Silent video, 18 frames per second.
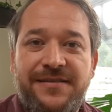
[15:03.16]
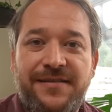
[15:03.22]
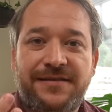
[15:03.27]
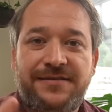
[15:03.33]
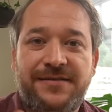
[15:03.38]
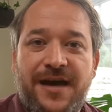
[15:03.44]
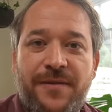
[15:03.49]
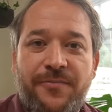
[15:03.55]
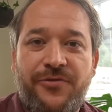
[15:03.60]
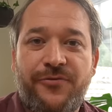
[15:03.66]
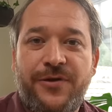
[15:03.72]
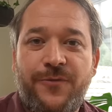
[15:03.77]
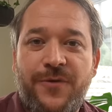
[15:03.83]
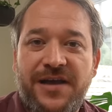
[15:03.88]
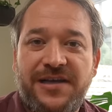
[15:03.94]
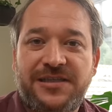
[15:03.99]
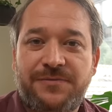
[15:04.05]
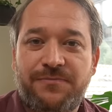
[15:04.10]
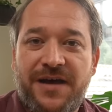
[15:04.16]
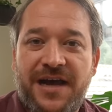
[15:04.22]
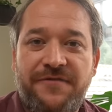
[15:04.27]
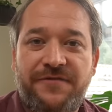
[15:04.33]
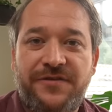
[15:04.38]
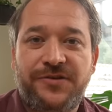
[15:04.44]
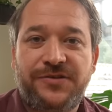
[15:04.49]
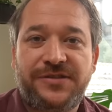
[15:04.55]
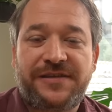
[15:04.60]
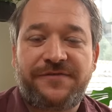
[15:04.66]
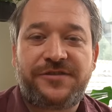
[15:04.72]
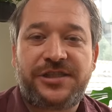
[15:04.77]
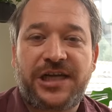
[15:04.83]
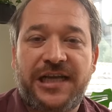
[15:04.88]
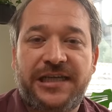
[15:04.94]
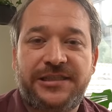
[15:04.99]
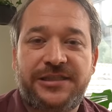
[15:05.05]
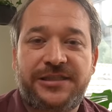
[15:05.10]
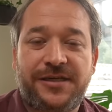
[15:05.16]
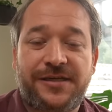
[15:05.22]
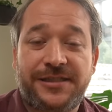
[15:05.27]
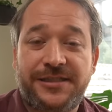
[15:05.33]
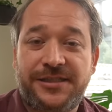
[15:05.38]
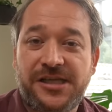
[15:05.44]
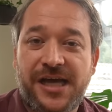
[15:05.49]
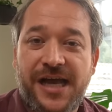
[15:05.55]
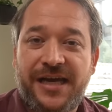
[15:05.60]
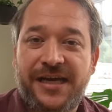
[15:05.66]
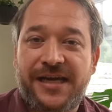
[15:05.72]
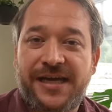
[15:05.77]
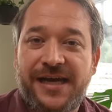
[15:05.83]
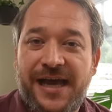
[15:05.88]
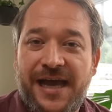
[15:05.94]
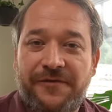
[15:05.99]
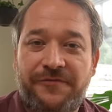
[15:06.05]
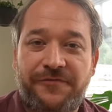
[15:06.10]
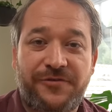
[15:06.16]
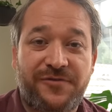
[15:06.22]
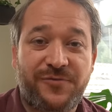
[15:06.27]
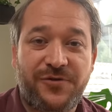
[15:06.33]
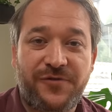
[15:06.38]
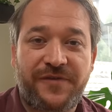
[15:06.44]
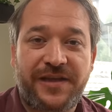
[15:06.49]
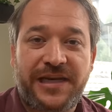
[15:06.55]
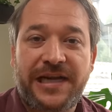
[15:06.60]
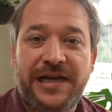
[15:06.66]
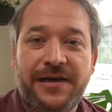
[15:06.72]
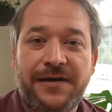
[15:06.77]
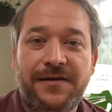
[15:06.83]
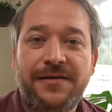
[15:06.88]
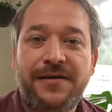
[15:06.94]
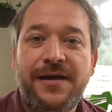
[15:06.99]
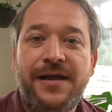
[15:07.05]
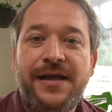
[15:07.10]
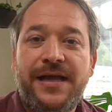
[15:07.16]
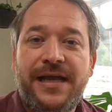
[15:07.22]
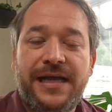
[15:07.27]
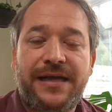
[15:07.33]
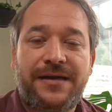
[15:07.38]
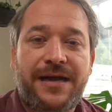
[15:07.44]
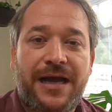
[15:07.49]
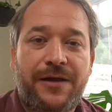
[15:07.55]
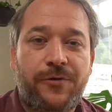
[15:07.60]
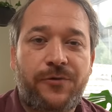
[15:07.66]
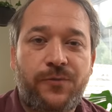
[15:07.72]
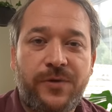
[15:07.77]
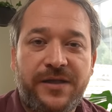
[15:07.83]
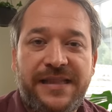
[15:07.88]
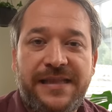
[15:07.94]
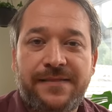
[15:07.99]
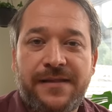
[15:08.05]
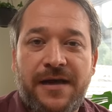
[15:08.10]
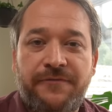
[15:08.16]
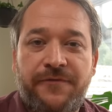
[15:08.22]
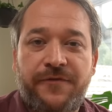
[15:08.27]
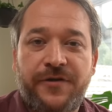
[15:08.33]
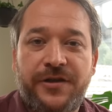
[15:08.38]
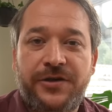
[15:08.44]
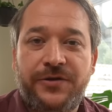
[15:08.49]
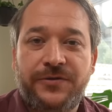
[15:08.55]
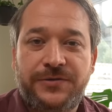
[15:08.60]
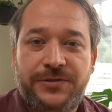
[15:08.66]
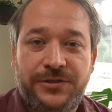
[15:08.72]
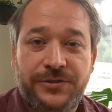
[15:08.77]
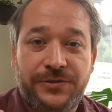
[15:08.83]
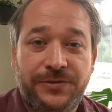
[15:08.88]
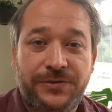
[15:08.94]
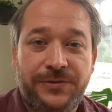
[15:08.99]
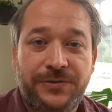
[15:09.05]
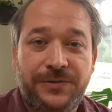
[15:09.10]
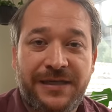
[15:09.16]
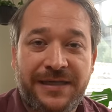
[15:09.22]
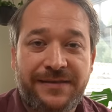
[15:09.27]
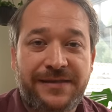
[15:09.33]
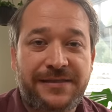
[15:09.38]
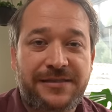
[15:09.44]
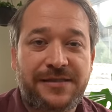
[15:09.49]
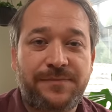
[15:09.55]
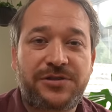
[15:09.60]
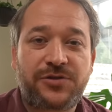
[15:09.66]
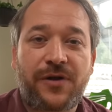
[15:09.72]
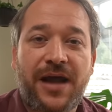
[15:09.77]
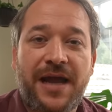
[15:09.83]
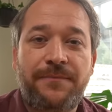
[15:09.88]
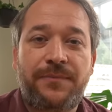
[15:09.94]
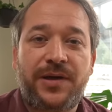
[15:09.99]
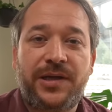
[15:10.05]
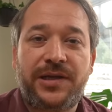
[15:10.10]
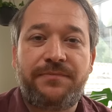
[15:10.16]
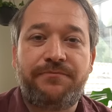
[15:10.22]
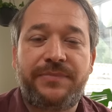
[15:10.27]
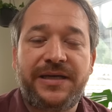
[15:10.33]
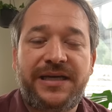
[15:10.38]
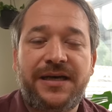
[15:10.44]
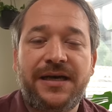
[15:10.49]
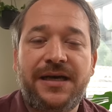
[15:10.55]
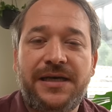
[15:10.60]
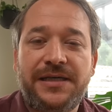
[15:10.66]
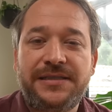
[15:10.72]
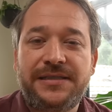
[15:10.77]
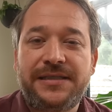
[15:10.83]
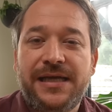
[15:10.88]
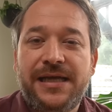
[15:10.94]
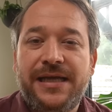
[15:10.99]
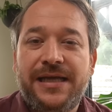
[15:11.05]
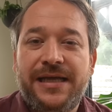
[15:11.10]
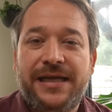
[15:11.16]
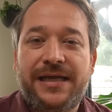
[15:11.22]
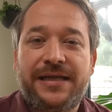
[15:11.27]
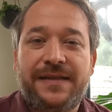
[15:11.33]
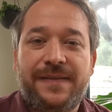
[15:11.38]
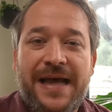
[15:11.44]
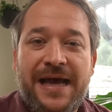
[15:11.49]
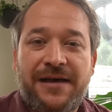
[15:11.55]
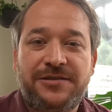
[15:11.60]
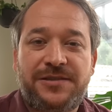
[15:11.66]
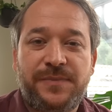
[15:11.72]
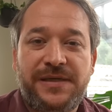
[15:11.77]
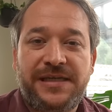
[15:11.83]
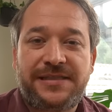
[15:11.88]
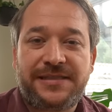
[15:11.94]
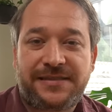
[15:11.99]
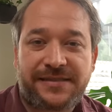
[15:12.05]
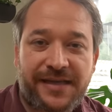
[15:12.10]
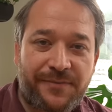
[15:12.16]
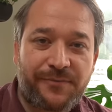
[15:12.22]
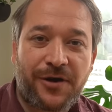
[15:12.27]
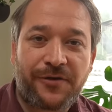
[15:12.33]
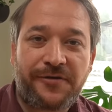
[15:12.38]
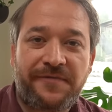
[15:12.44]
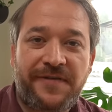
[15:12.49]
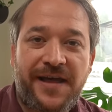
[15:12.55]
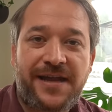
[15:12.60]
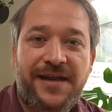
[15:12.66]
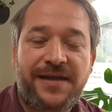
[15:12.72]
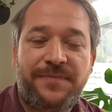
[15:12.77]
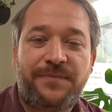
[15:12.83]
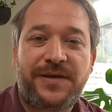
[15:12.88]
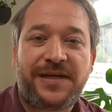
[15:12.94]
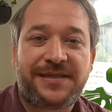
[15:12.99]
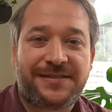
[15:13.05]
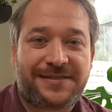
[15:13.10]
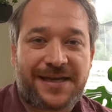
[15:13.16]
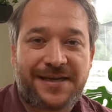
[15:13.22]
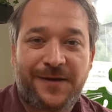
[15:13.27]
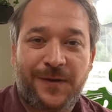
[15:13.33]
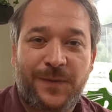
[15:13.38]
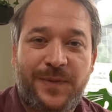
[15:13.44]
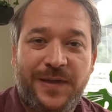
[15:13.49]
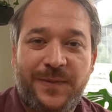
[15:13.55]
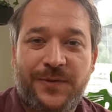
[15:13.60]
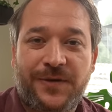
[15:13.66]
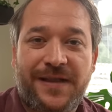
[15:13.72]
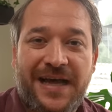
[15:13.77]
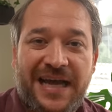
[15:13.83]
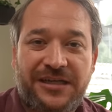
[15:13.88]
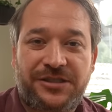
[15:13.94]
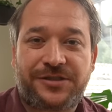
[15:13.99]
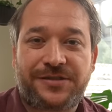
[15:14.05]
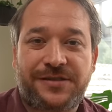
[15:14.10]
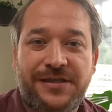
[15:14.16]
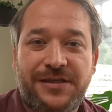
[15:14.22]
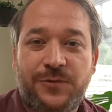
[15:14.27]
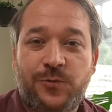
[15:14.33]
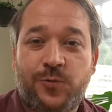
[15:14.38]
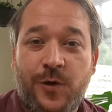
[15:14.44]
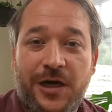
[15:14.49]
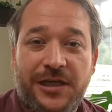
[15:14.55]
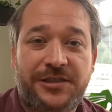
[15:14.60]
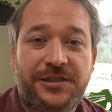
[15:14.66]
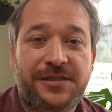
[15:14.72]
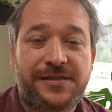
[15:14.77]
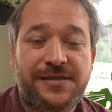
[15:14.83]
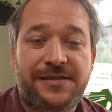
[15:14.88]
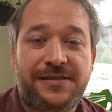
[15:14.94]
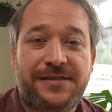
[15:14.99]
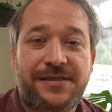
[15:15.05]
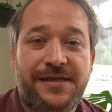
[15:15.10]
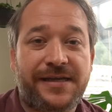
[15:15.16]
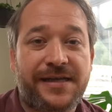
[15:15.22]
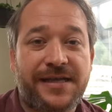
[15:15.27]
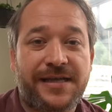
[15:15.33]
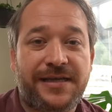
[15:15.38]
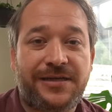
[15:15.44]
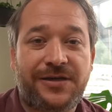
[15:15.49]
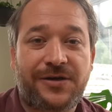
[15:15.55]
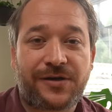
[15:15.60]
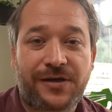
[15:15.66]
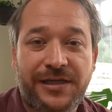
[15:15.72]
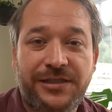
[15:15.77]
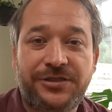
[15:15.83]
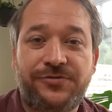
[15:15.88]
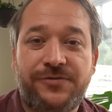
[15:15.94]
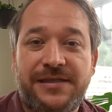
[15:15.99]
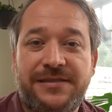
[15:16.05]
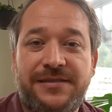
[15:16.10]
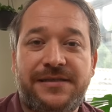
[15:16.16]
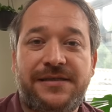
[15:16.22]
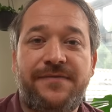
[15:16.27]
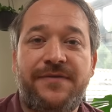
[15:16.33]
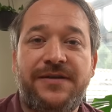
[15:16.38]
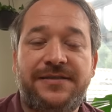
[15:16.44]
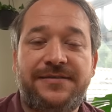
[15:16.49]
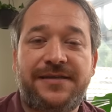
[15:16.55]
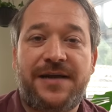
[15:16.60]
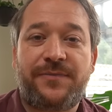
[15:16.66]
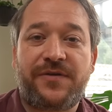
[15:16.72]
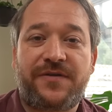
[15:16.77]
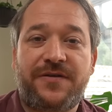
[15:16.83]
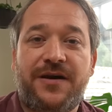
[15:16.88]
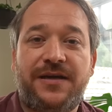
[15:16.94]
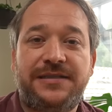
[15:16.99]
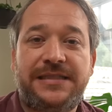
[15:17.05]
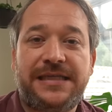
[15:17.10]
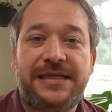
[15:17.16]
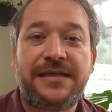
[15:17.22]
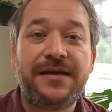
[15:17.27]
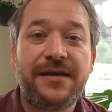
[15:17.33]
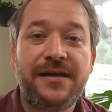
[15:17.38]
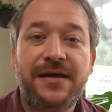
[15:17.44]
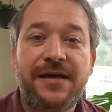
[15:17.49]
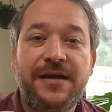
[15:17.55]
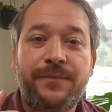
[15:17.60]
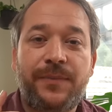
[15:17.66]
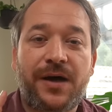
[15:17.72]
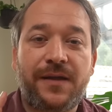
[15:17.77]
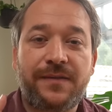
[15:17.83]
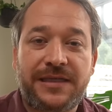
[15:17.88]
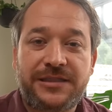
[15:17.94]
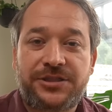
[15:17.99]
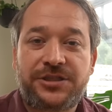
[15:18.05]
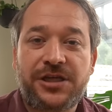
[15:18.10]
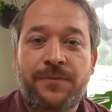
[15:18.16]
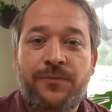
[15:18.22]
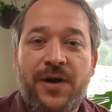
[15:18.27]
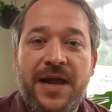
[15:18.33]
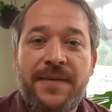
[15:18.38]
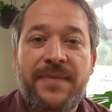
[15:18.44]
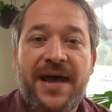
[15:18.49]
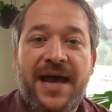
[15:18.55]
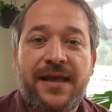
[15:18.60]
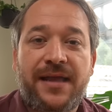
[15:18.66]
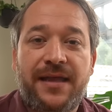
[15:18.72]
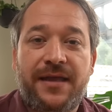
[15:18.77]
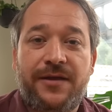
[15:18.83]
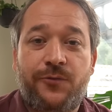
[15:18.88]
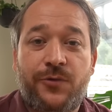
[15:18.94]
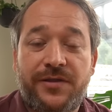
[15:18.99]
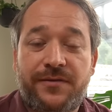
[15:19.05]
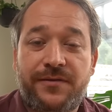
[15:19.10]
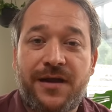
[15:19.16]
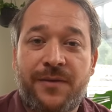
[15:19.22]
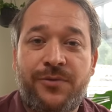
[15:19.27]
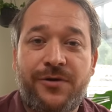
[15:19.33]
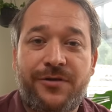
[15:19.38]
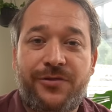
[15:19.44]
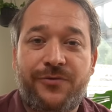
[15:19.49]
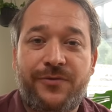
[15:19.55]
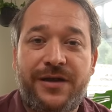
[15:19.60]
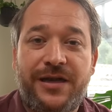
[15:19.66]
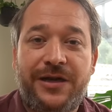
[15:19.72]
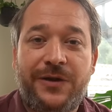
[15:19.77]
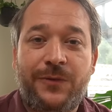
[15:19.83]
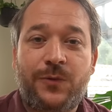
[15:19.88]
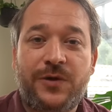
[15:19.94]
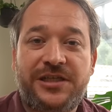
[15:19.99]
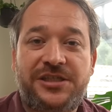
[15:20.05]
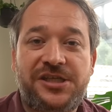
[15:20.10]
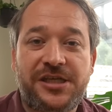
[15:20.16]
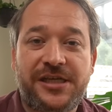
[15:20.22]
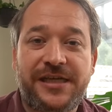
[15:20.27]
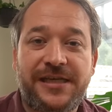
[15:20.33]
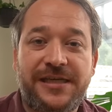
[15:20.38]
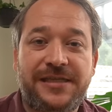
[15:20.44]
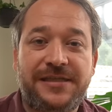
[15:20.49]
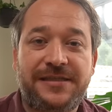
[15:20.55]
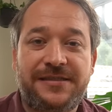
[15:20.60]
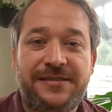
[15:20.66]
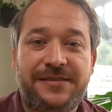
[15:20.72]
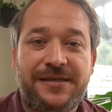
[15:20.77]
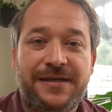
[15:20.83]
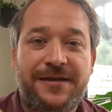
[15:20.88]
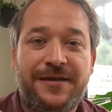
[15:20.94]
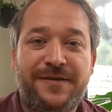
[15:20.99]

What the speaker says: to the top three ways my views have changed on China after moving here. And I would really love for you to hit the subscribe button because it allows me to stay motivated because I know people actually watch this and are interested in this type of content. But let's jump right back in with number three, which is